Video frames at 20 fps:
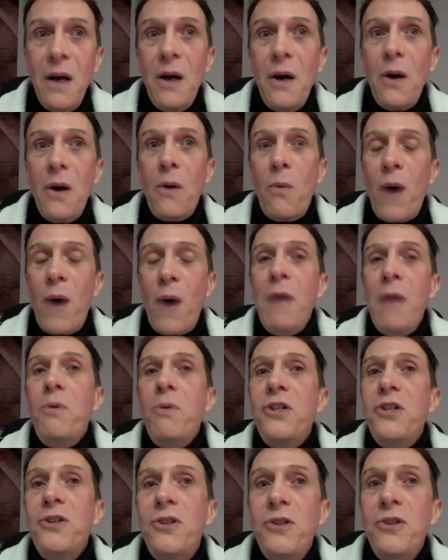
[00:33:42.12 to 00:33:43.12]
Why would
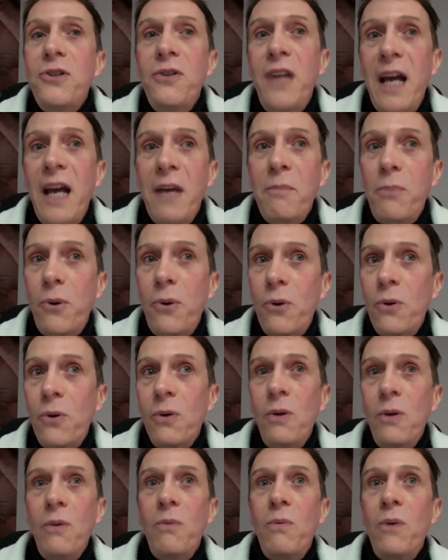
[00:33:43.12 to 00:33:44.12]
you do that,
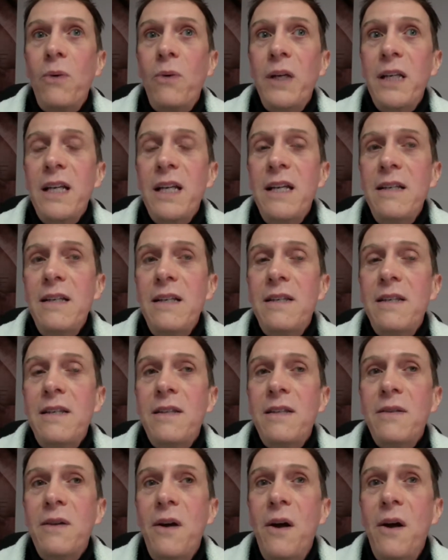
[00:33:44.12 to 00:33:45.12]
Paul? What
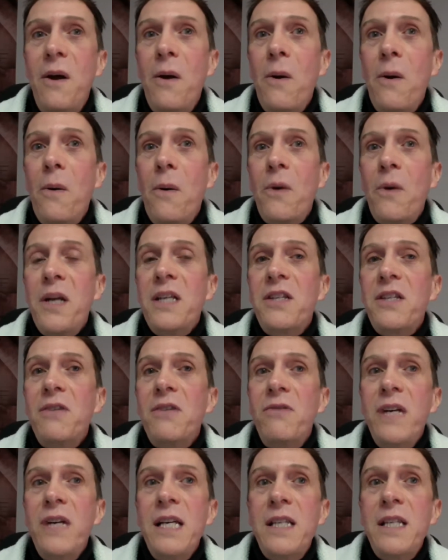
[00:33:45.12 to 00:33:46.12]
is the
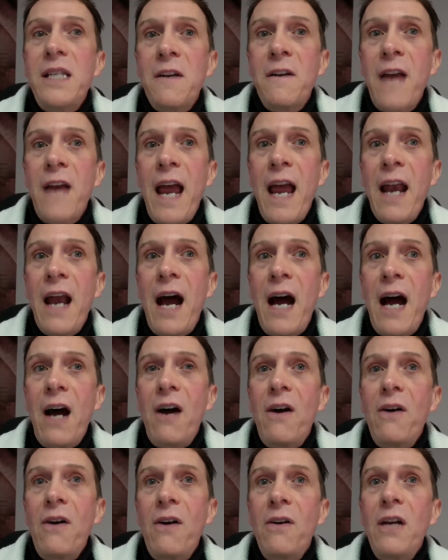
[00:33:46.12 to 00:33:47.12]
reason, and
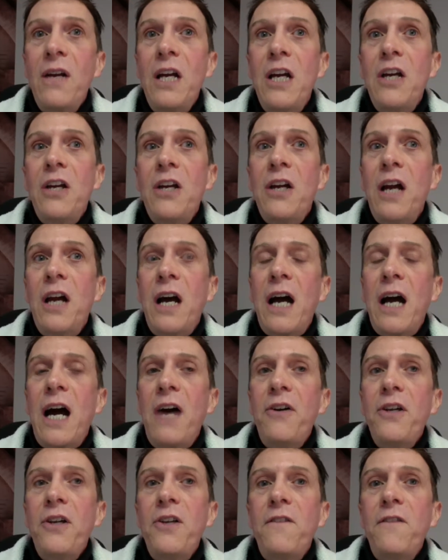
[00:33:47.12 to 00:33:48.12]
how
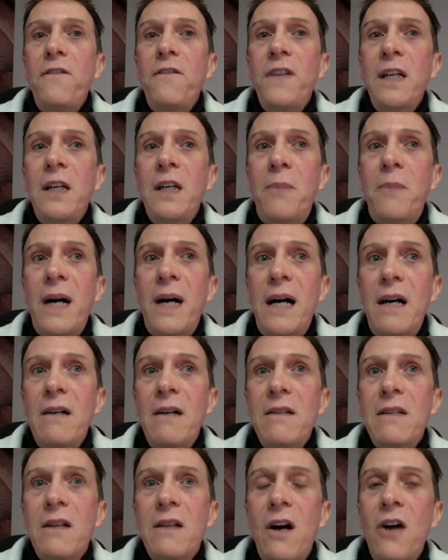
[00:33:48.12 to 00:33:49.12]
do you feel
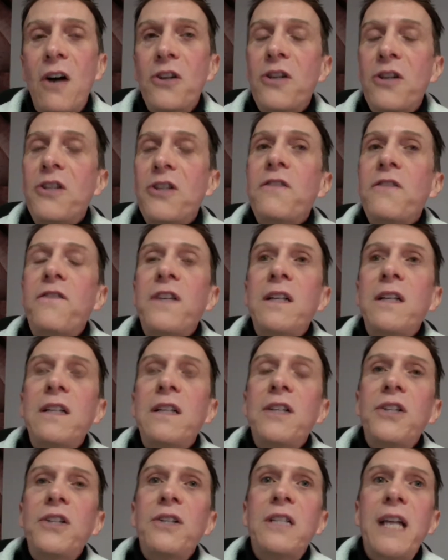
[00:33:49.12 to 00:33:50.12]
about, don't you feel
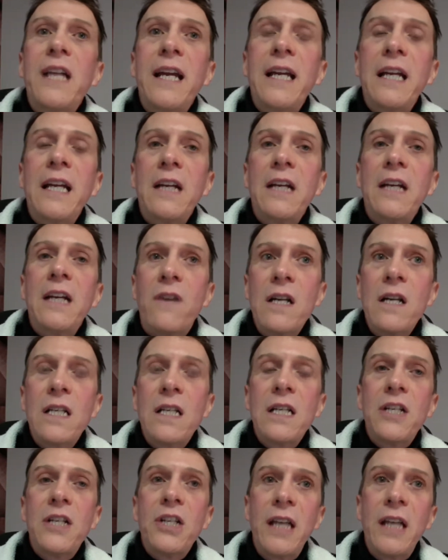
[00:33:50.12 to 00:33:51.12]
that you're taking
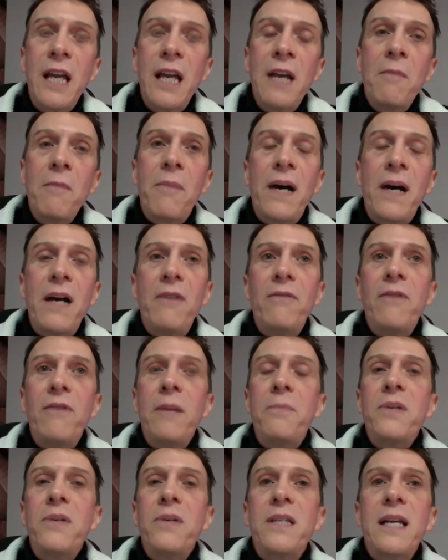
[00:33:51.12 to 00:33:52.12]
advantage again by
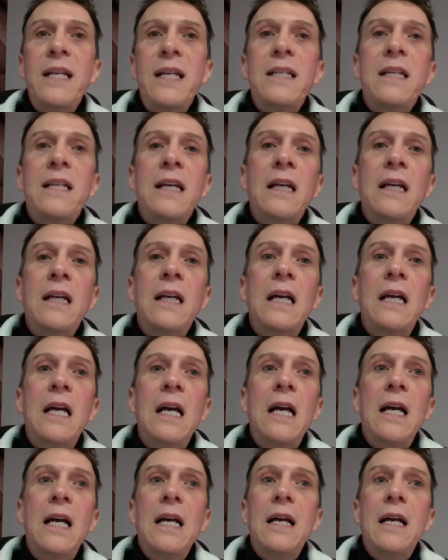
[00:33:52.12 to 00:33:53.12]
representing
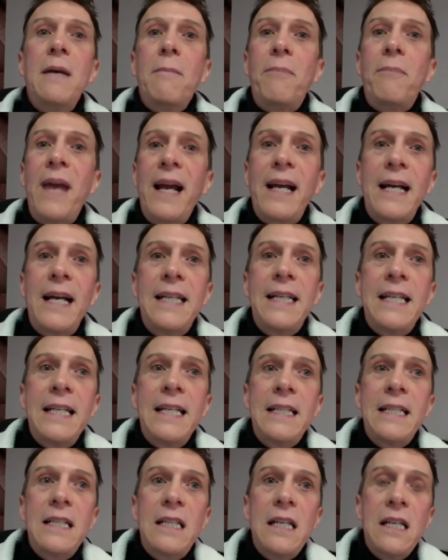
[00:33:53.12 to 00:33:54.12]
black
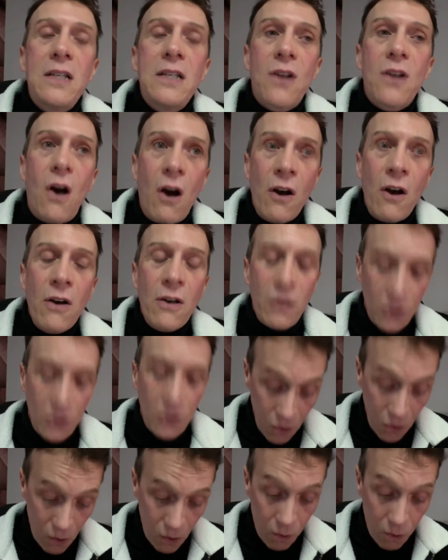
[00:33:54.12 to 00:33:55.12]
identities on
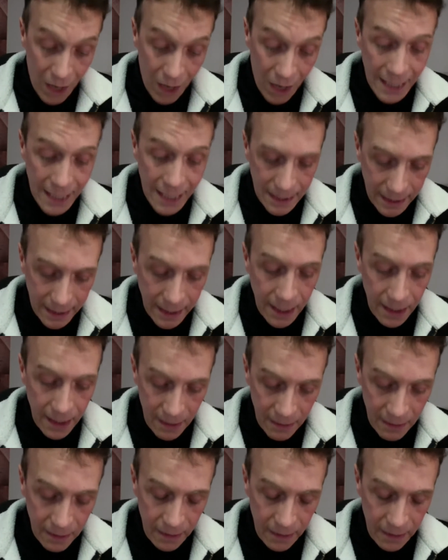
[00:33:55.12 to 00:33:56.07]
your white skin